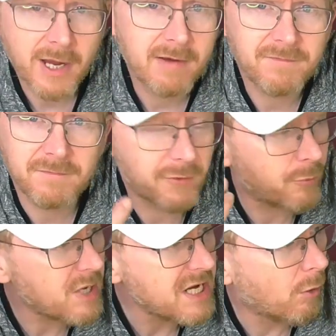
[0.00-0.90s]
have
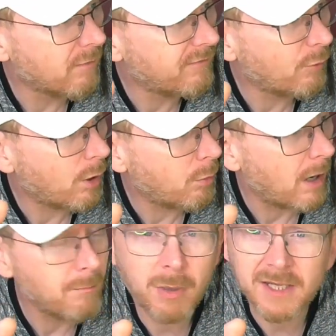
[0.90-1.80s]
3 or 4
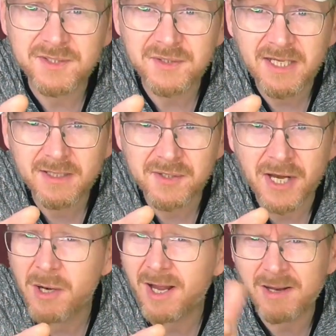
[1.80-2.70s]
1x6
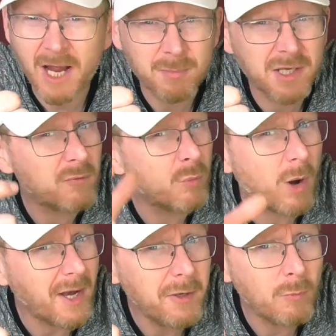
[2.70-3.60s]
and I believe
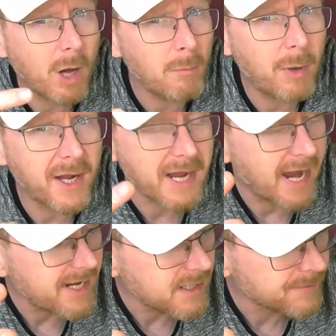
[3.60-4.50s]
one
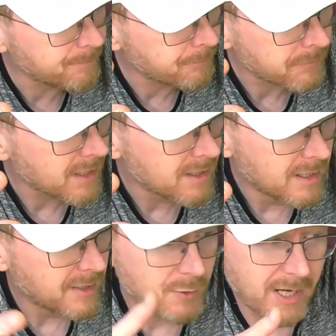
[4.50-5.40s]
1x8.
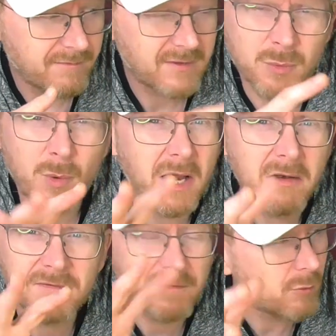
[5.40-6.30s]
You have
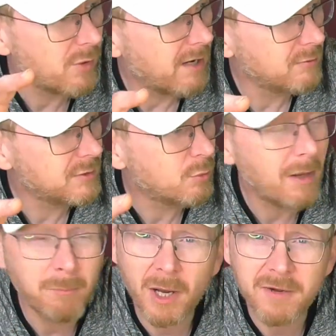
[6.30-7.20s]
12 around
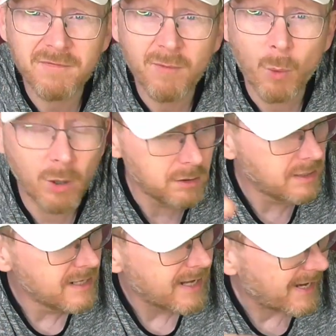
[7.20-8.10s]

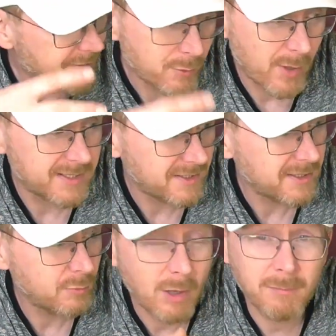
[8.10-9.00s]
1x4 and the rest
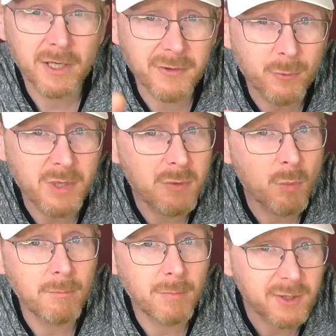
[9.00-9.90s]
is 1x3,
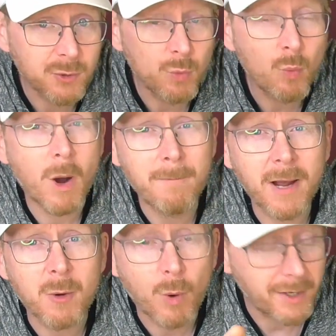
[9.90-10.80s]
1x2,
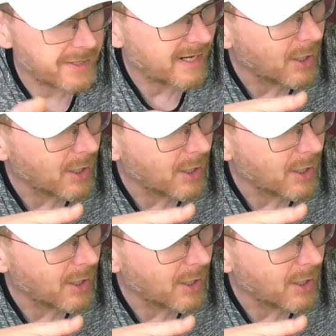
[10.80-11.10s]
1x1. A